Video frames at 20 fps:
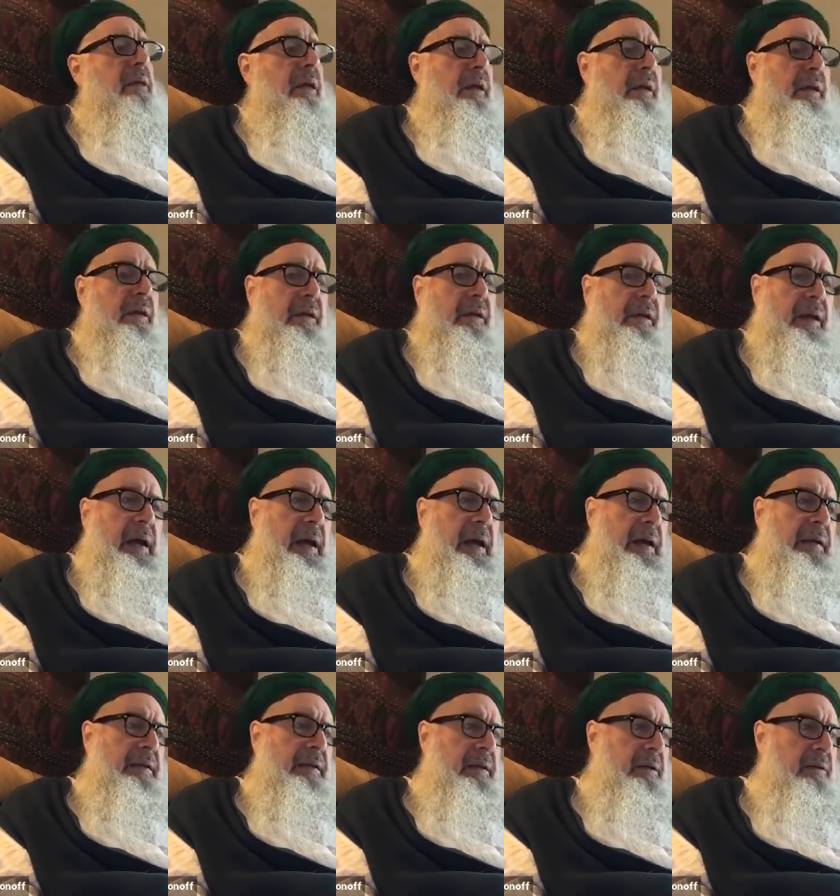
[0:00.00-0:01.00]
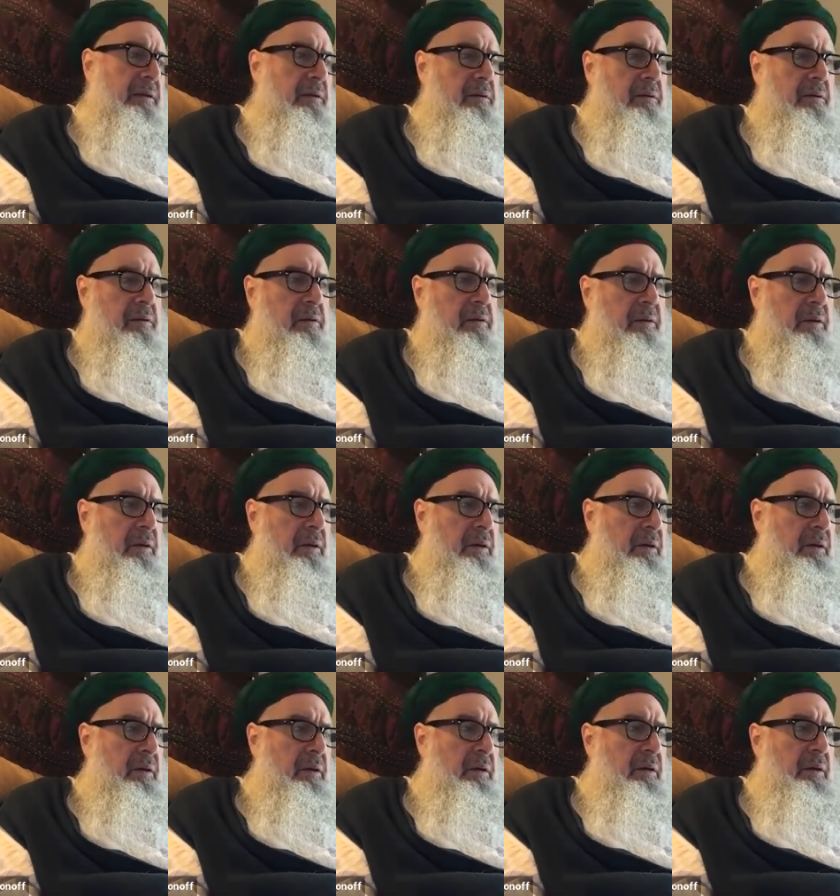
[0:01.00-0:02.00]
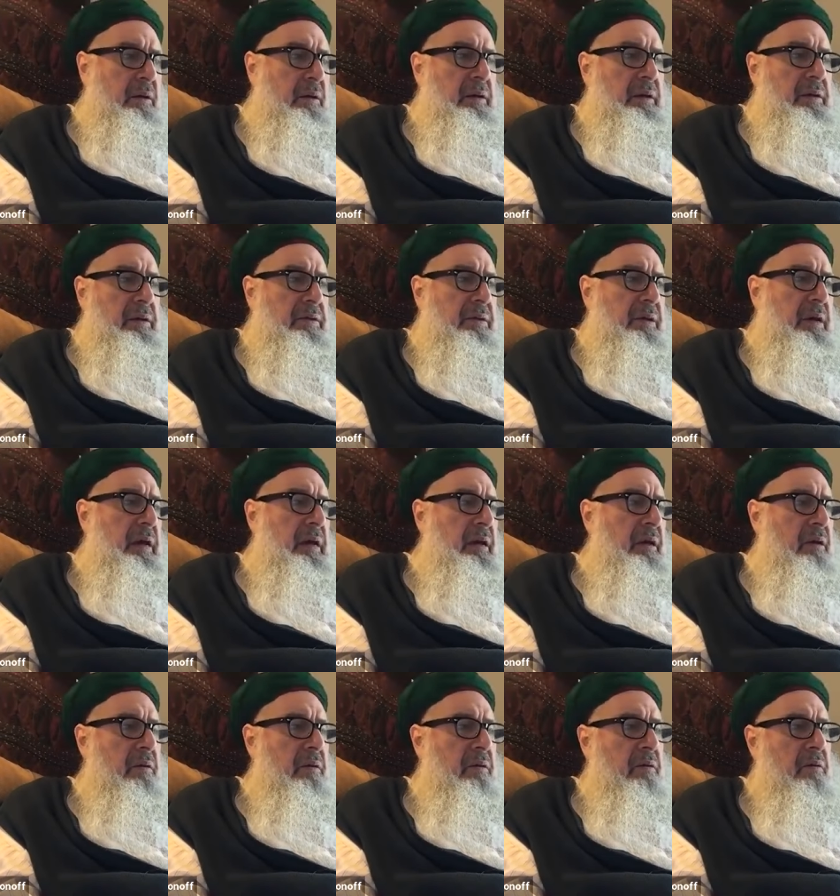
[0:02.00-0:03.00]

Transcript: a guide, a sheikh,